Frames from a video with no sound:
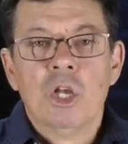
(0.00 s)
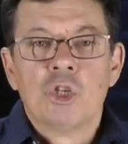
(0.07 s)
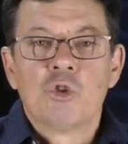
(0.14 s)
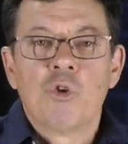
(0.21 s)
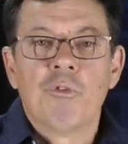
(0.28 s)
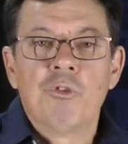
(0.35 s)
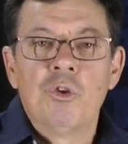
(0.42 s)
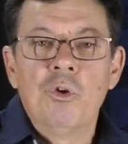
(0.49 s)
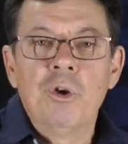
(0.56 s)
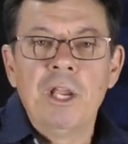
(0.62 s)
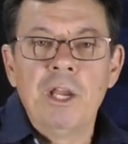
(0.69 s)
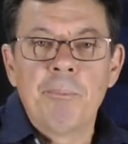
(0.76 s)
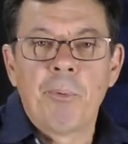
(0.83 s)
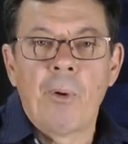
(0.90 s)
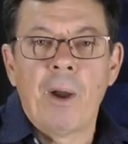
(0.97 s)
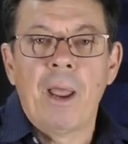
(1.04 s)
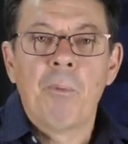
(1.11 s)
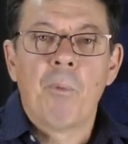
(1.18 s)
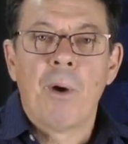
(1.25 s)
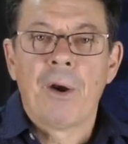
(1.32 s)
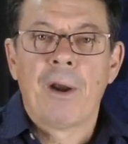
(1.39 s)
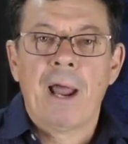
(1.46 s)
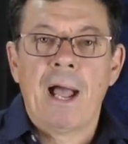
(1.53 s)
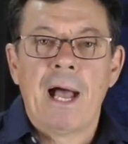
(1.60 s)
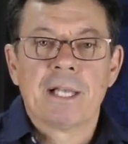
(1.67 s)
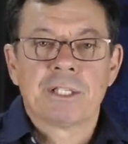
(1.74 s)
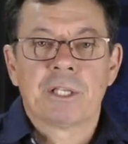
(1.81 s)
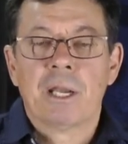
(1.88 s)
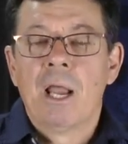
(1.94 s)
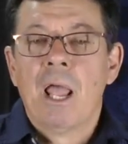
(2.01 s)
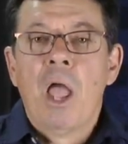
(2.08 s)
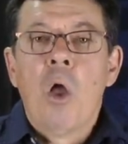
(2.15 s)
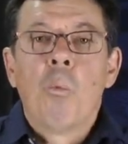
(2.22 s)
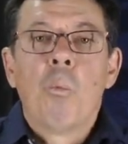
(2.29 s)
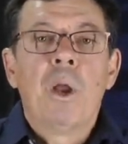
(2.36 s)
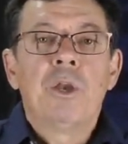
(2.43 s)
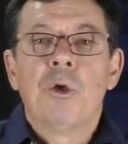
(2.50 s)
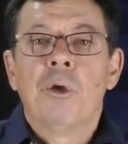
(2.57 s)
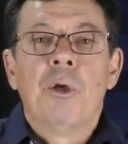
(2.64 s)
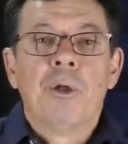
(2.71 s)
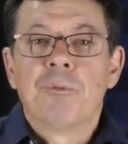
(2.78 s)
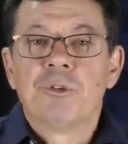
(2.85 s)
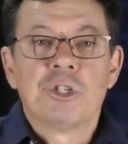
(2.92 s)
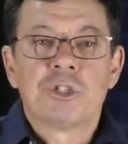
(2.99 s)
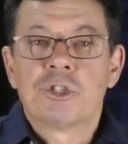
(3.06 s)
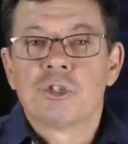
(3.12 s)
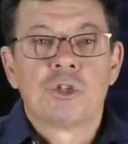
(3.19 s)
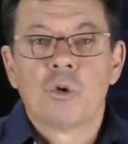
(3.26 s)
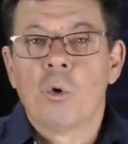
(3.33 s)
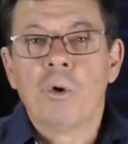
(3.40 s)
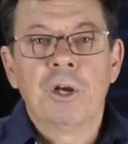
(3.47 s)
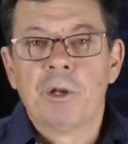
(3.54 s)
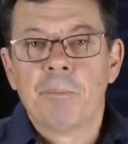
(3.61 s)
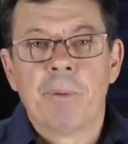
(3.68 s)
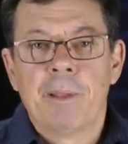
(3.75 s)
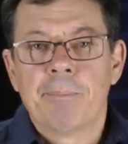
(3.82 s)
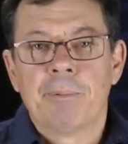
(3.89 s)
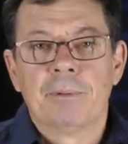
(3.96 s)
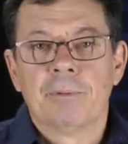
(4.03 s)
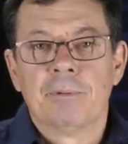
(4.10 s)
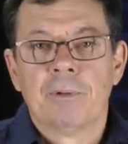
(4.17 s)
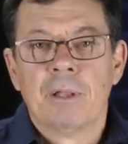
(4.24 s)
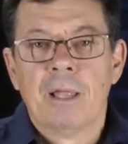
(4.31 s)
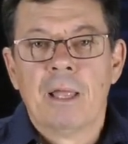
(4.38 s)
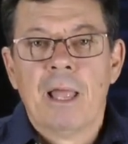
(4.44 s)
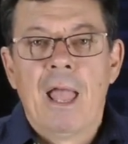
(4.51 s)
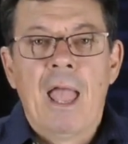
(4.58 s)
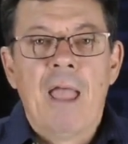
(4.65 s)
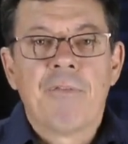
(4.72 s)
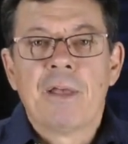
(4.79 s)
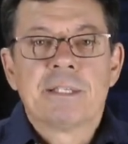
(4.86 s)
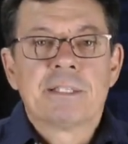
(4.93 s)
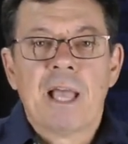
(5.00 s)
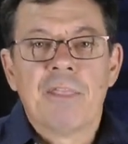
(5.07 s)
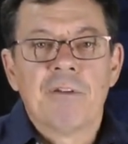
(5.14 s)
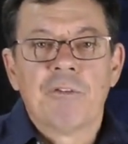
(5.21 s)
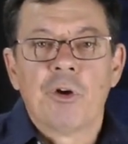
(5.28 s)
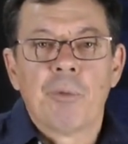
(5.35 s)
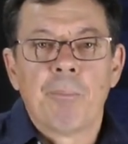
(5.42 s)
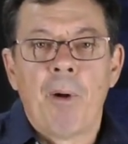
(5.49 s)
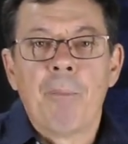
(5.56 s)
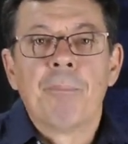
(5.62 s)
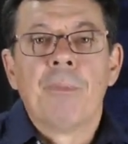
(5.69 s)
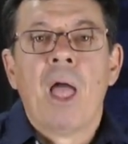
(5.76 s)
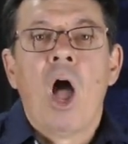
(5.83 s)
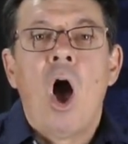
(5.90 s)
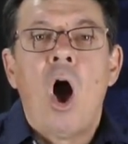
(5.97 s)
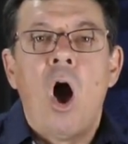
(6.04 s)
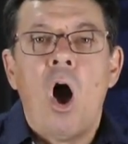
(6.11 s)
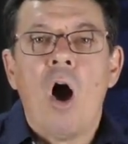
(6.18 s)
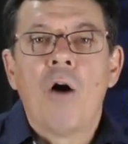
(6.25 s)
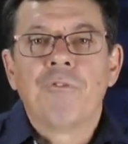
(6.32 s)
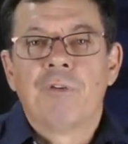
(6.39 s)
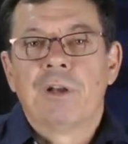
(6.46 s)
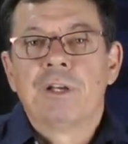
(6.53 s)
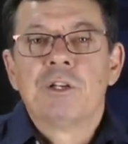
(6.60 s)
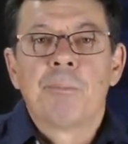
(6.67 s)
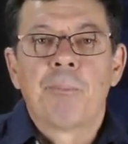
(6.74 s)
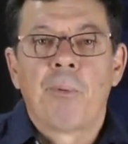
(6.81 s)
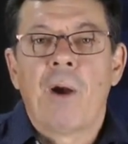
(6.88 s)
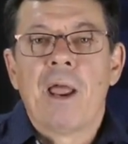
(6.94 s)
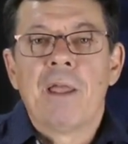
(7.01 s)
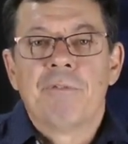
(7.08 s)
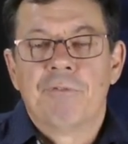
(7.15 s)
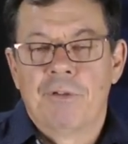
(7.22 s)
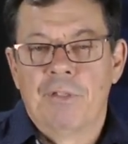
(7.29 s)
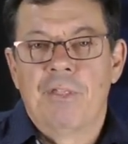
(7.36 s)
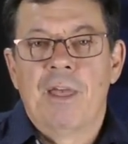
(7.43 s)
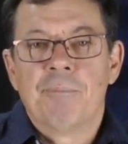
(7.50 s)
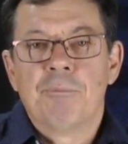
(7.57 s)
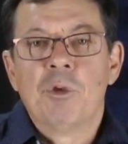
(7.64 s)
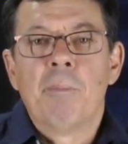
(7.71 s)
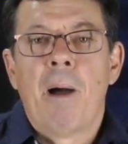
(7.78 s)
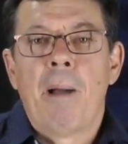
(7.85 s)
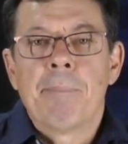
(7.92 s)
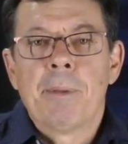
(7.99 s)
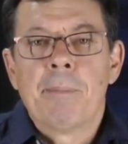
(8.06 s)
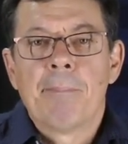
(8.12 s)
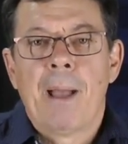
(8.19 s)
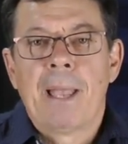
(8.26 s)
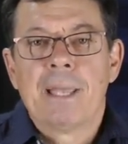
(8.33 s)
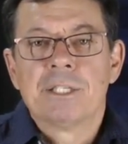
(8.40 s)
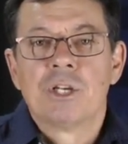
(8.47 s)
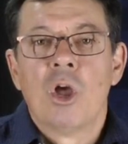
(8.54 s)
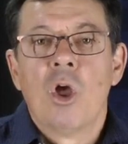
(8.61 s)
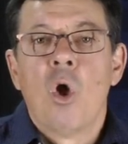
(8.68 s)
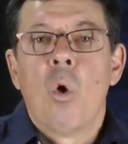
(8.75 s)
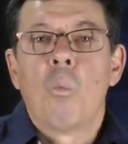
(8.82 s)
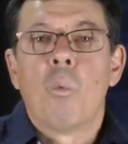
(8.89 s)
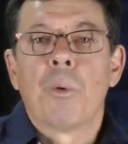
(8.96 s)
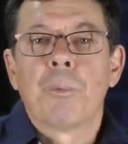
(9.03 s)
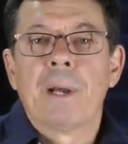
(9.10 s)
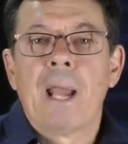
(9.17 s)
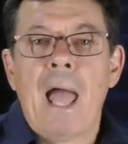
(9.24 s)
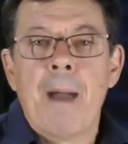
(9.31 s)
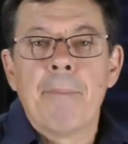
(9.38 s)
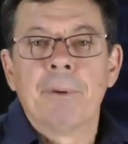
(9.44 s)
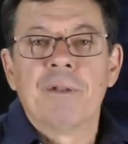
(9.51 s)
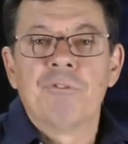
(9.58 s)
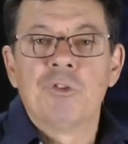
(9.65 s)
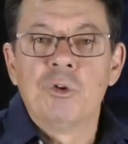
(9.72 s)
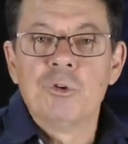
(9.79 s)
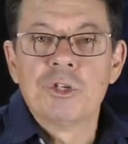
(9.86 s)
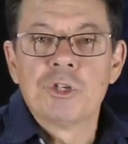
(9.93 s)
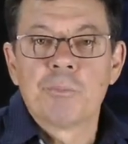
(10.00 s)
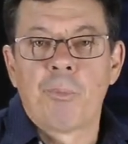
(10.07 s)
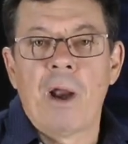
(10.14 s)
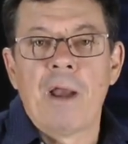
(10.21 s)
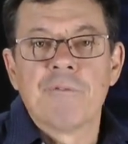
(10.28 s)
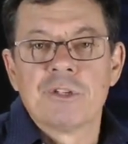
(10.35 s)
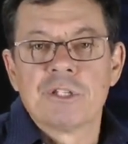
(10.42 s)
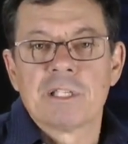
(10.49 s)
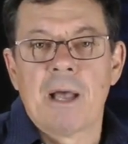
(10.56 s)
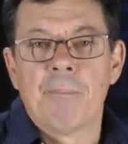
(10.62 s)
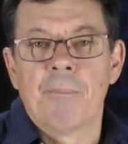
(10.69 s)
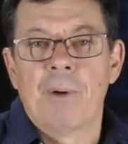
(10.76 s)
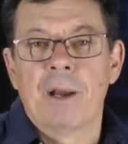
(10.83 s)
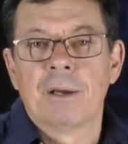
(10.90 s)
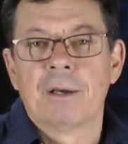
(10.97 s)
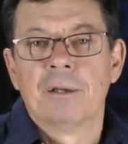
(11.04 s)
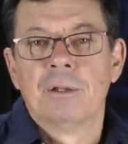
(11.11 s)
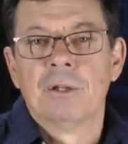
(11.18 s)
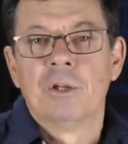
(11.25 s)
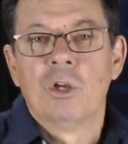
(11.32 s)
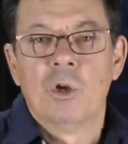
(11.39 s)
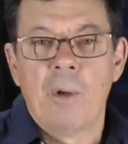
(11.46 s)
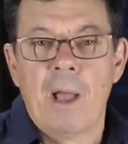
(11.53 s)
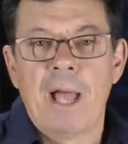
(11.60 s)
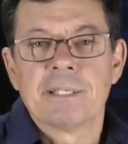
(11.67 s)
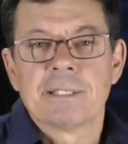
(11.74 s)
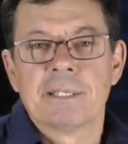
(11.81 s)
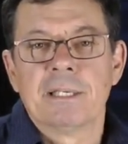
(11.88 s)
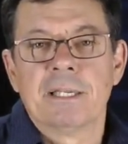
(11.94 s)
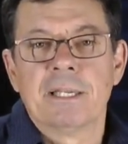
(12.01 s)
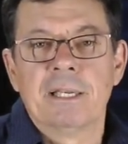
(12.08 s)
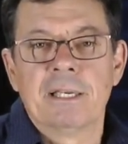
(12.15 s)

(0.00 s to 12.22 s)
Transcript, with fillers: So if you need prayer, why not ask? And when you're just talking to people, if they say they've got a problem, offer to pray for them. You might be amazed what would happen if you just prayed for someone who has a need.